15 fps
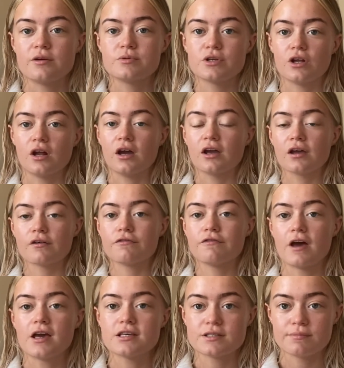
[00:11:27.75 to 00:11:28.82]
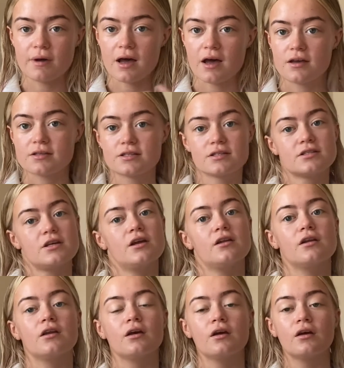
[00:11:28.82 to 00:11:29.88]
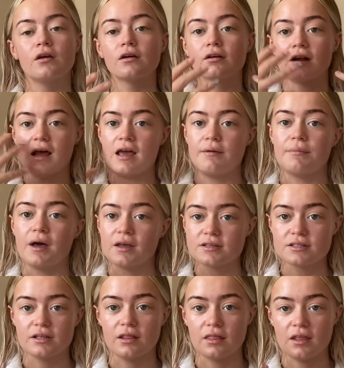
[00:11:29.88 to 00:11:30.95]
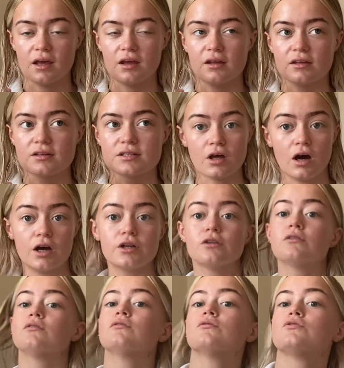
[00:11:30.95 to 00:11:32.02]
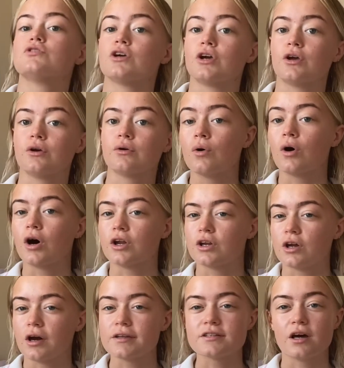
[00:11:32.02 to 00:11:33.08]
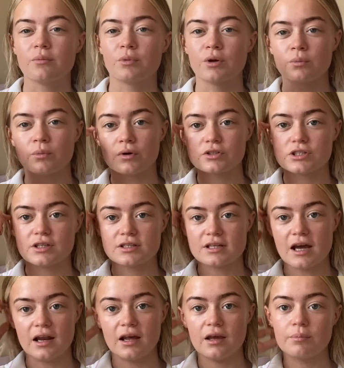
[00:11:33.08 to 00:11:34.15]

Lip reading: So like face masks and clay masks and things that I do on a nighttime when I'm watching the telly.